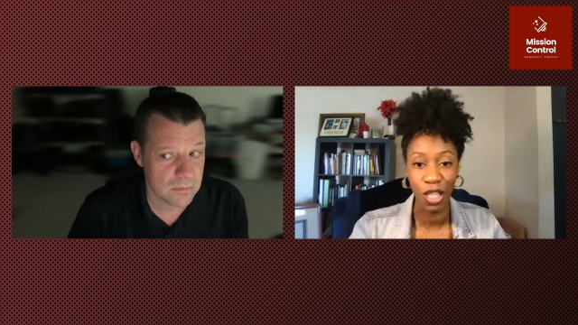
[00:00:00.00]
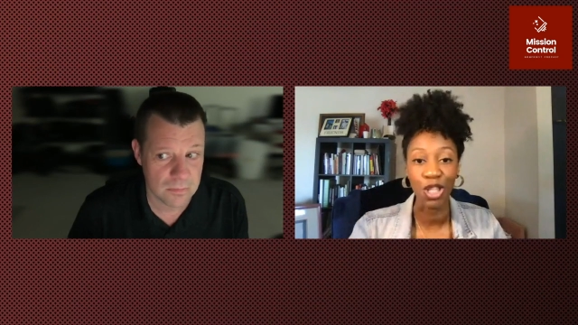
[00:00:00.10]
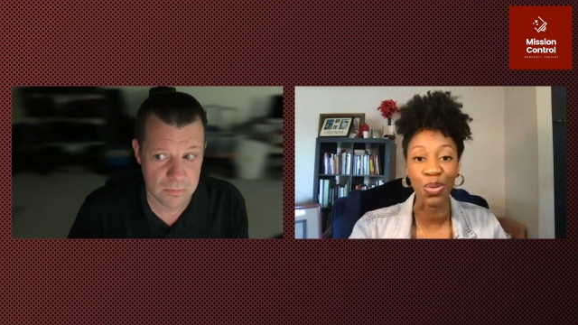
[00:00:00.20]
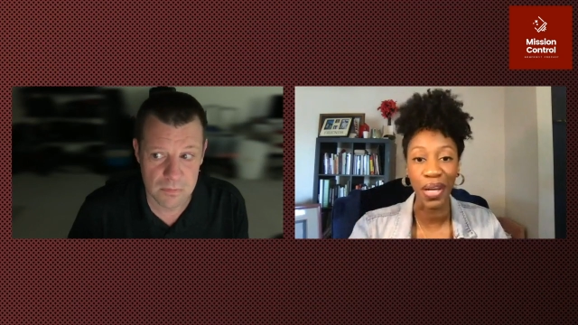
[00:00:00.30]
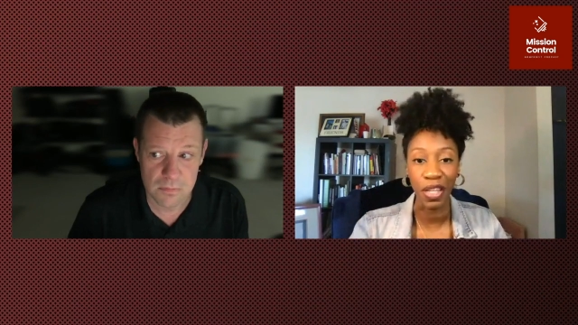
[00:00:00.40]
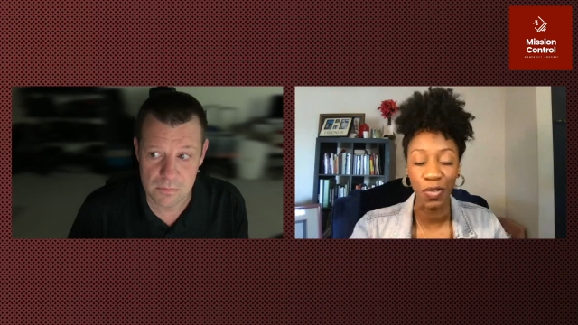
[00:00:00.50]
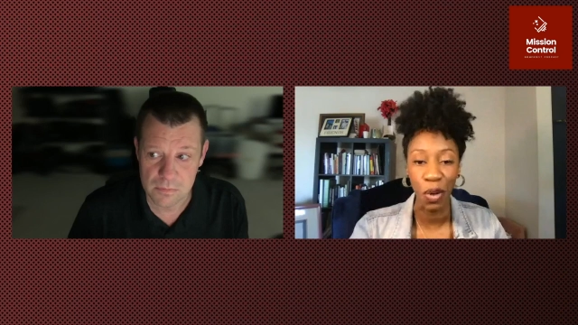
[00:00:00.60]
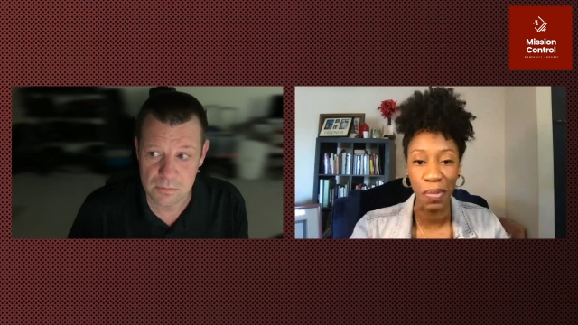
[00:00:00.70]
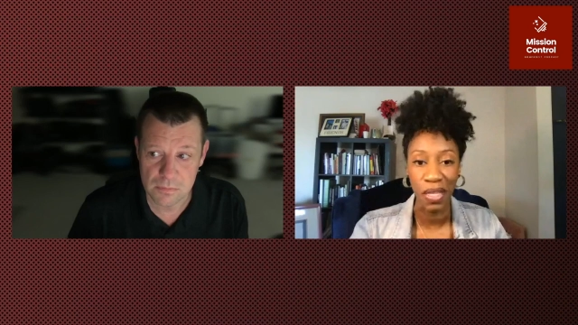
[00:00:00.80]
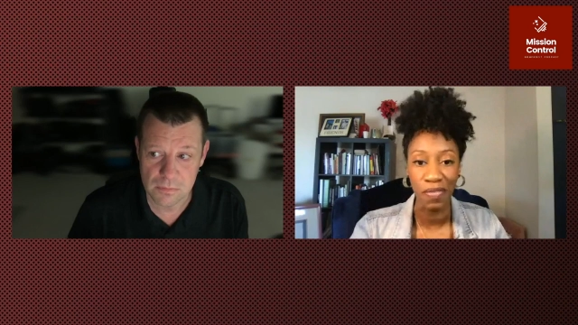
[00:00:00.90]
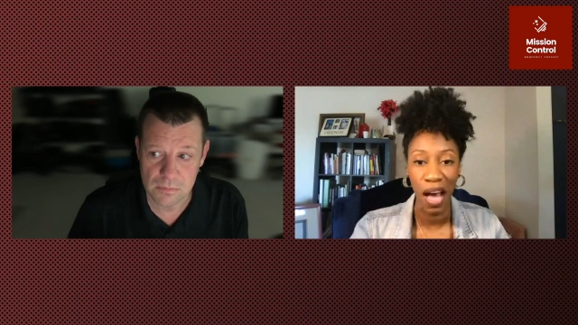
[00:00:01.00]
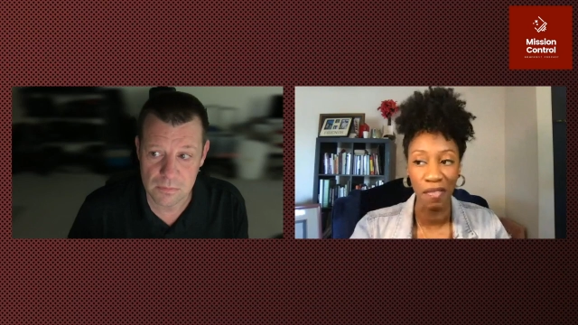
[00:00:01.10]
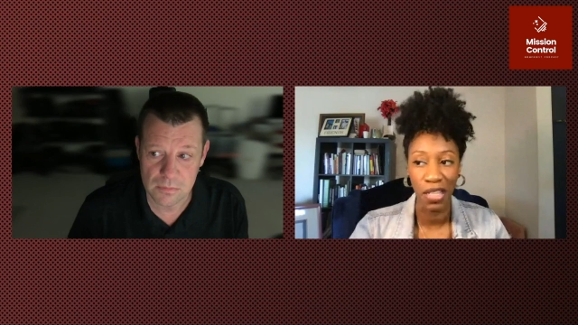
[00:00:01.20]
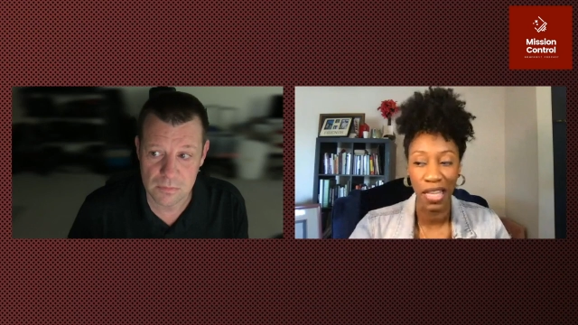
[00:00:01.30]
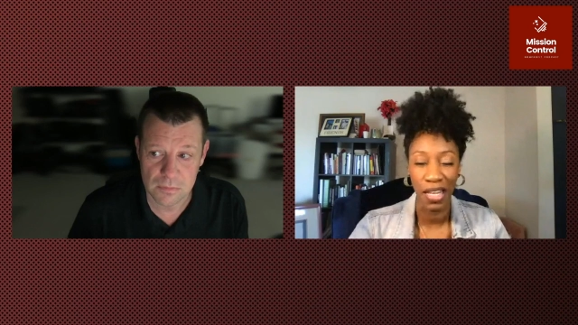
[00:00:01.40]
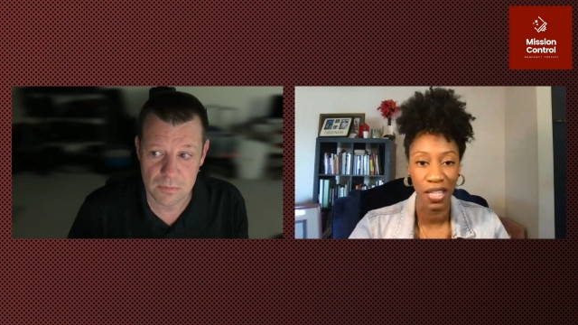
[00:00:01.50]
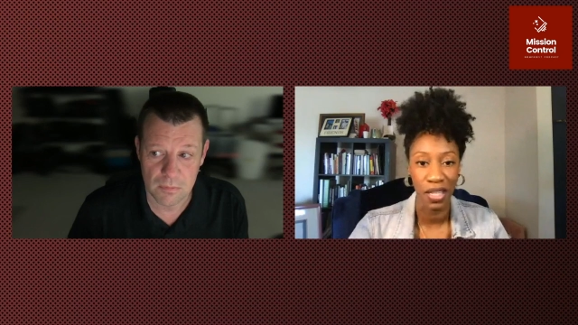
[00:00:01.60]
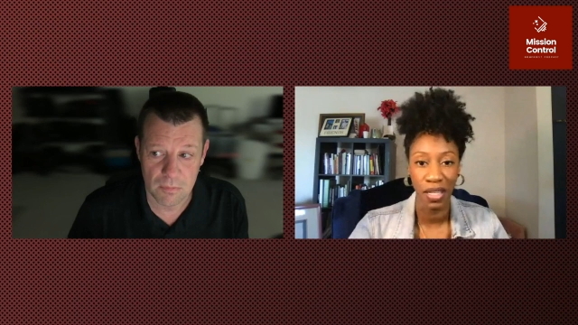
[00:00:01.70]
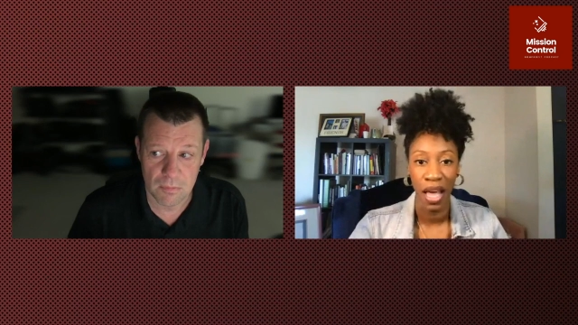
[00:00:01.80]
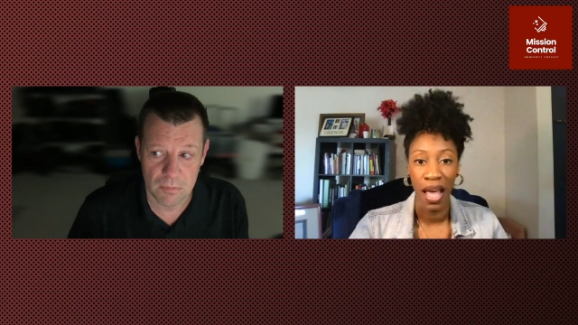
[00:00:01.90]
Speaker 1: these transformative
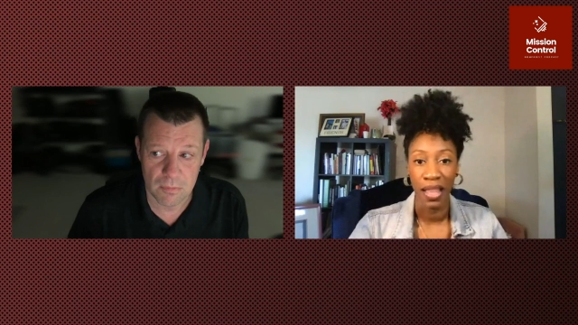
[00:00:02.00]
conversations.